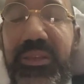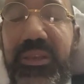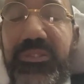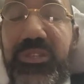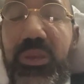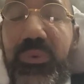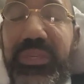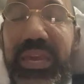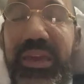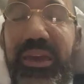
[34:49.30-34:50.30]
So,
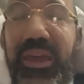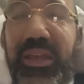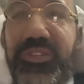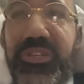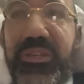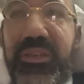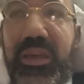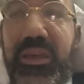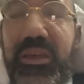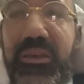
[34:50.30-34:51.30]
yeah, I
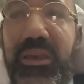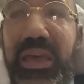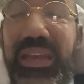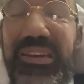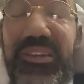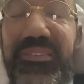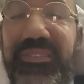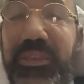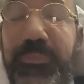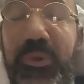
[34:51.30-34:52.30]
didn't
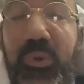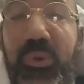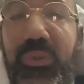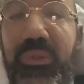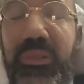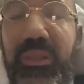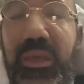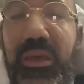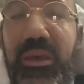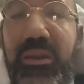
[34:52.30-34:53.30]
sleep at all
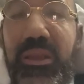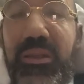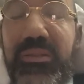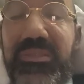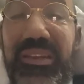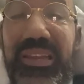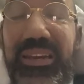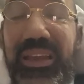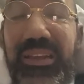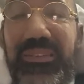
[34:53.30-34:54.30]
on
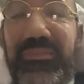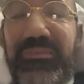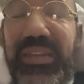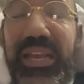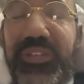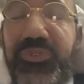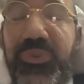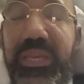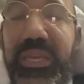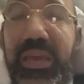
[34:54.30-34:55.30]
Sunday night.
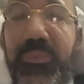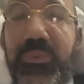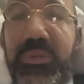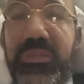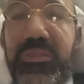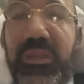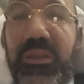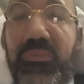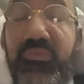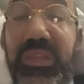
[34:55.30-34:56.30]
Naturally, I was
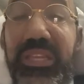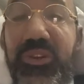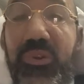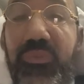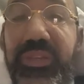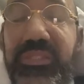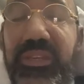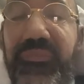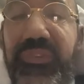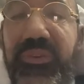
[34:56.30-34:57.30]
really nervous
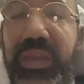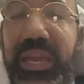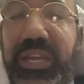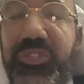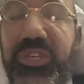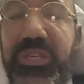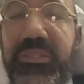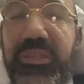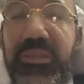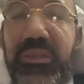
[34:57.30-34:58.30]
and very
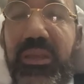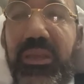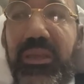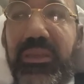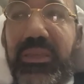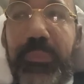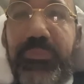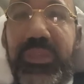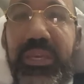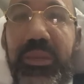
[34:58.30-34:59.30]
anxious.
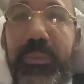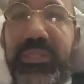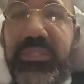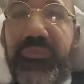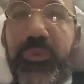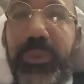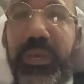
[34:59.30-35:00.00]
Kept thinking to myself, oh my